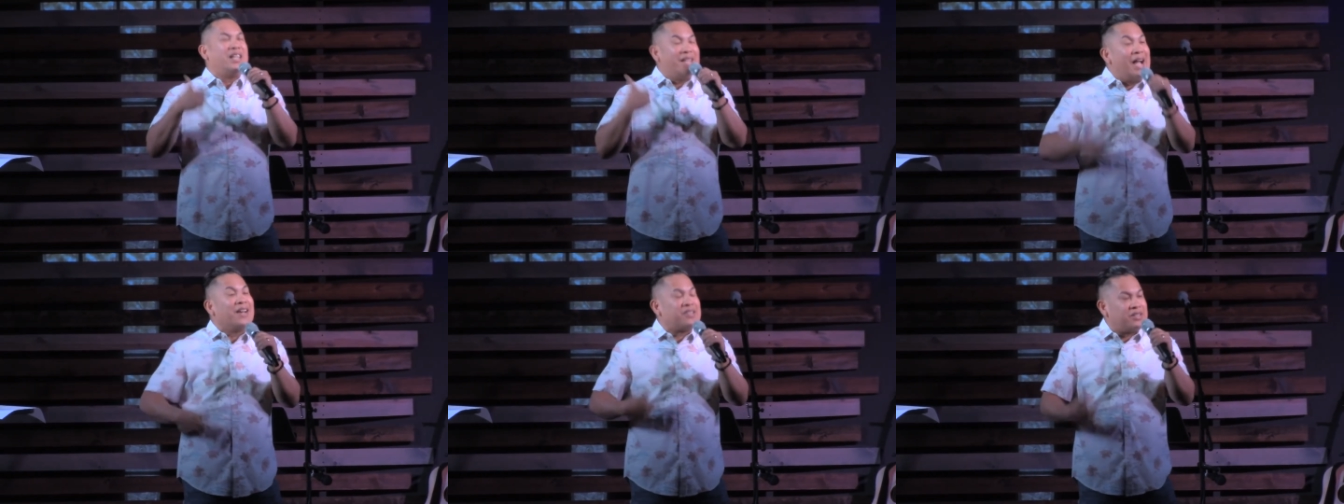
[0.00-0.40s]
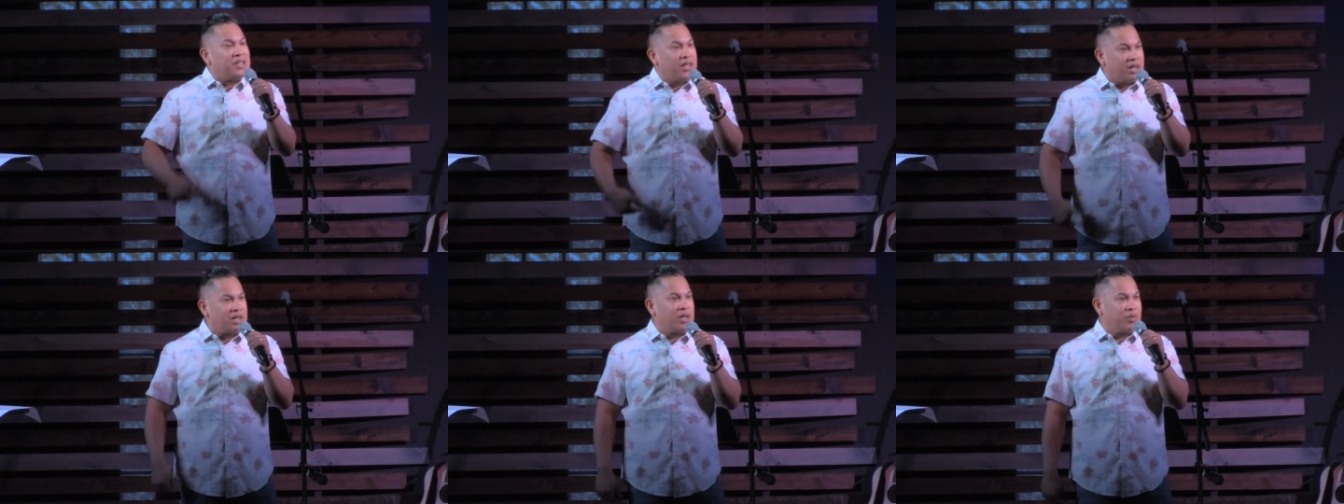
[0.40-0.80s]
Yes, it
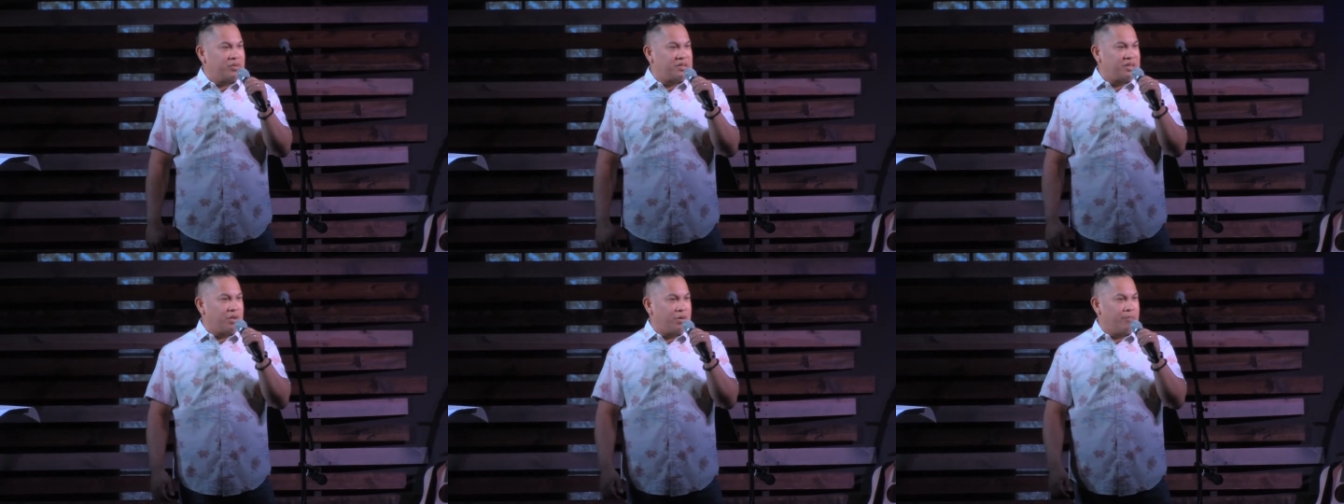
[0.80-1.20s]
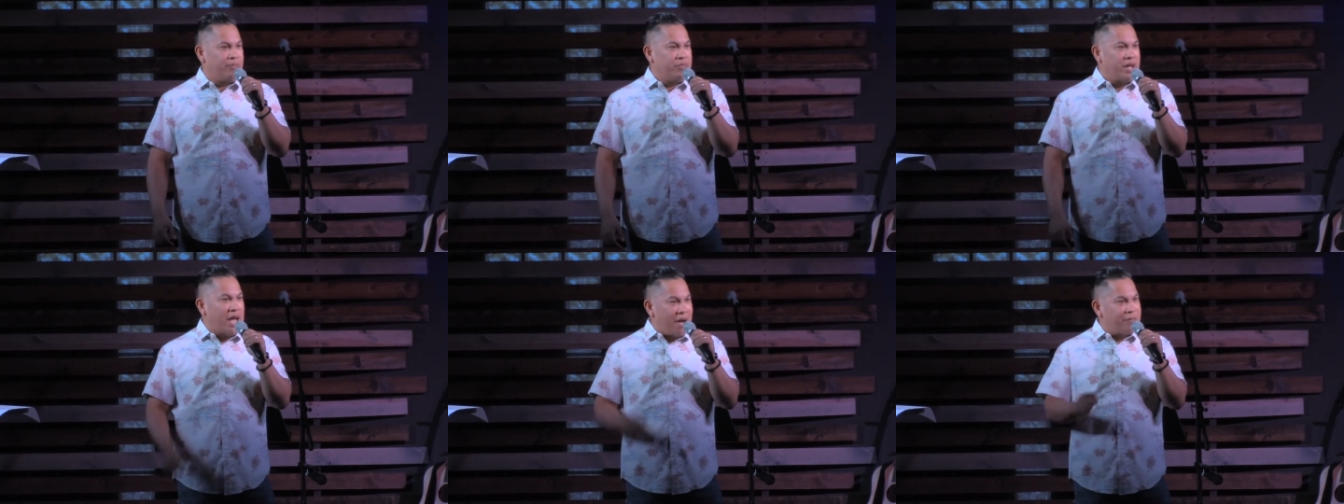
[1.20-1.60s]
includes you
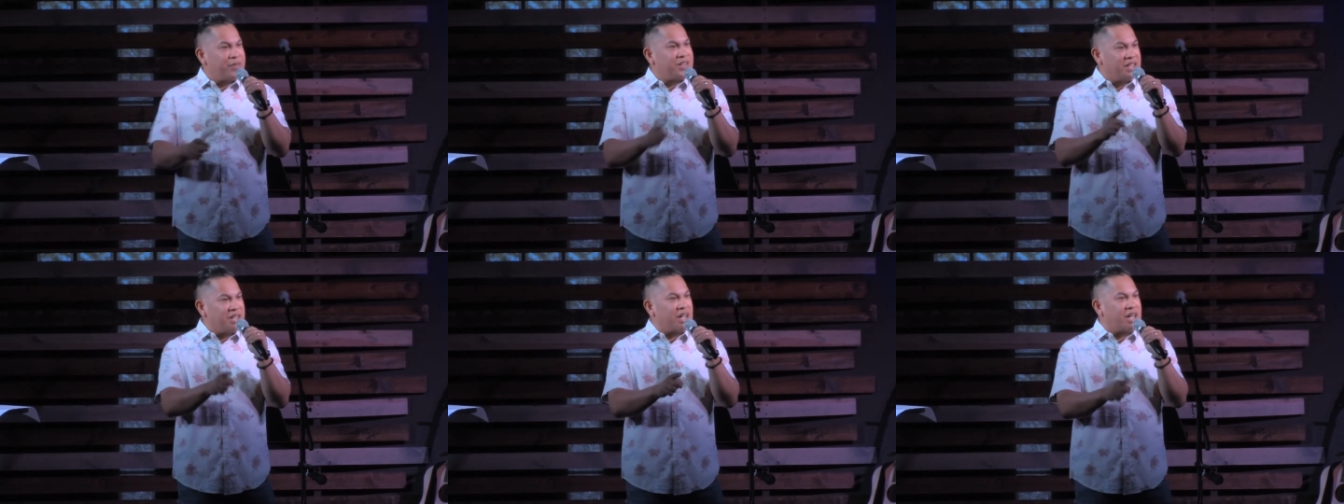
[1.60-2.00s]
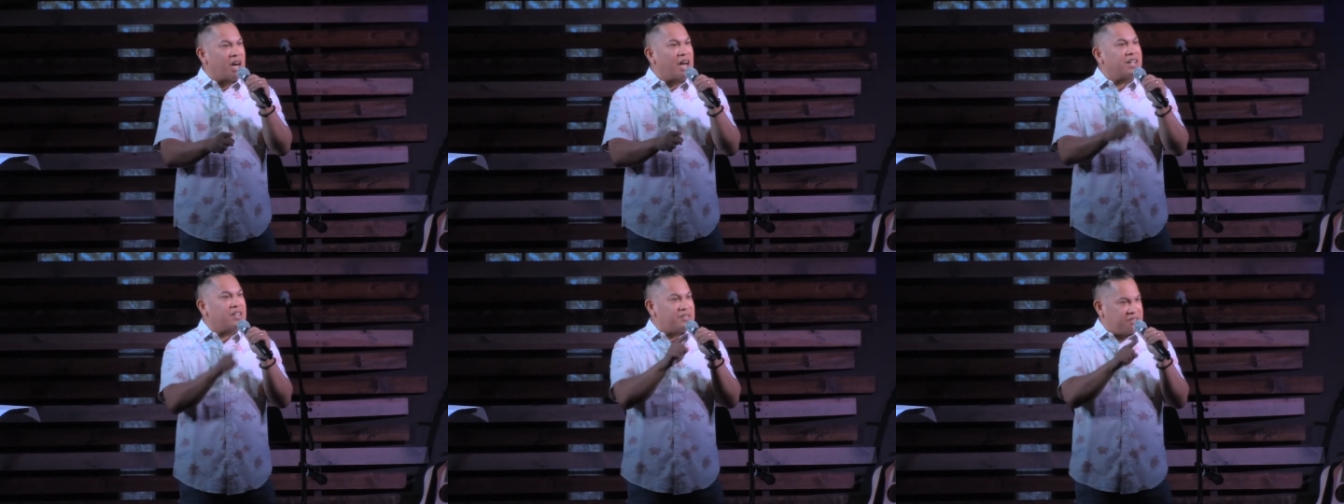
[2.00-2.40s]
everything that
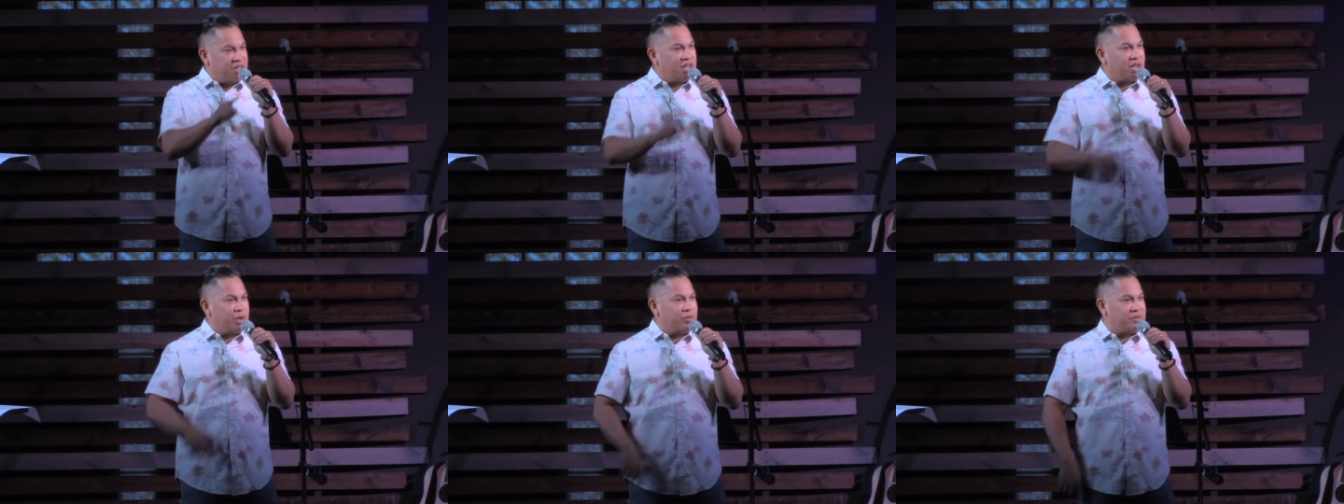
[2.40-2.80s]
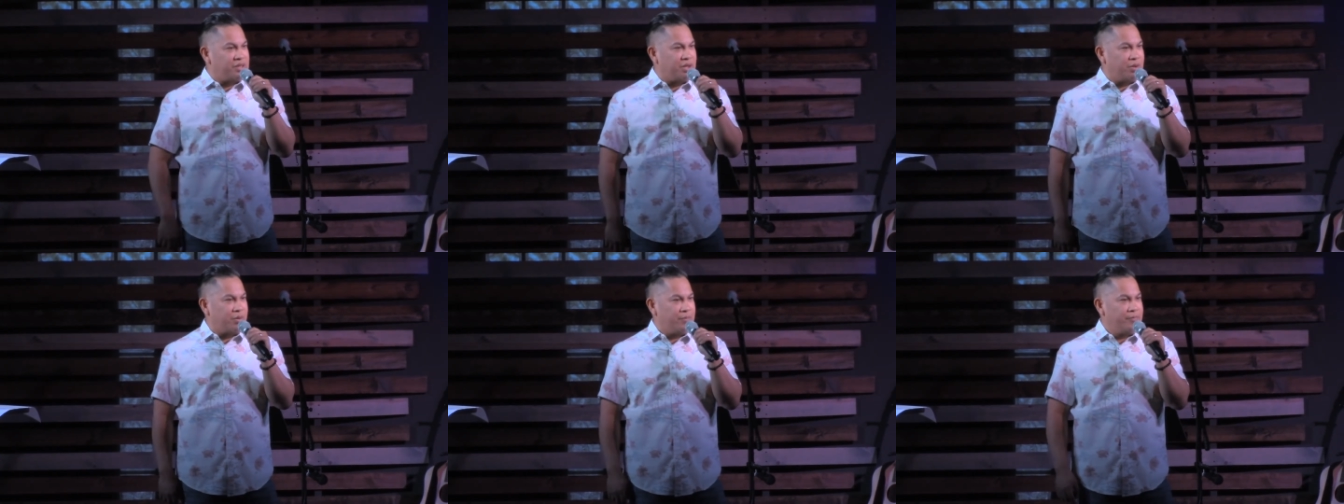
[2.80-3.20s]
God does includes you.